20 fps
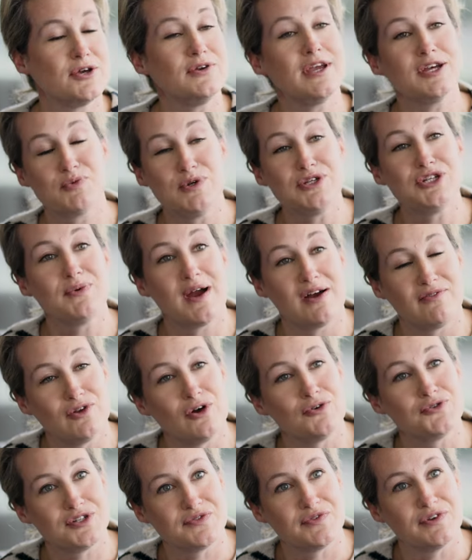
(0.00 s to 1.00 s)
So yes, we do have
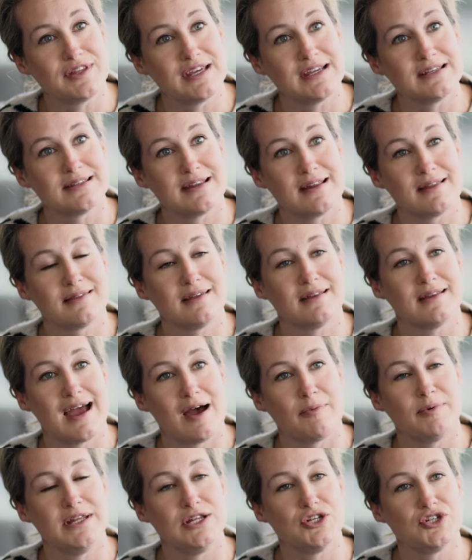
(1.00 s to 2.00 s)
lots of different things that
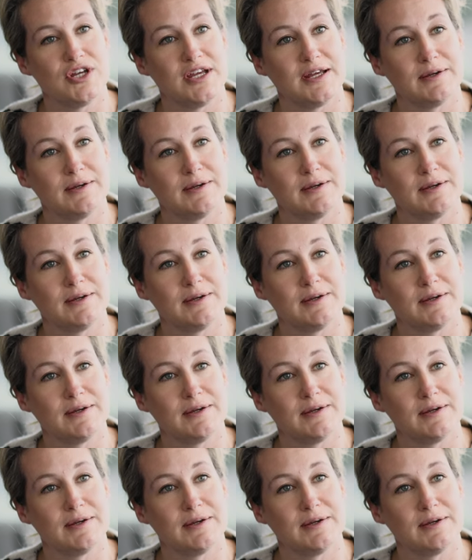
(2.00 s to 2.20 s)
happen each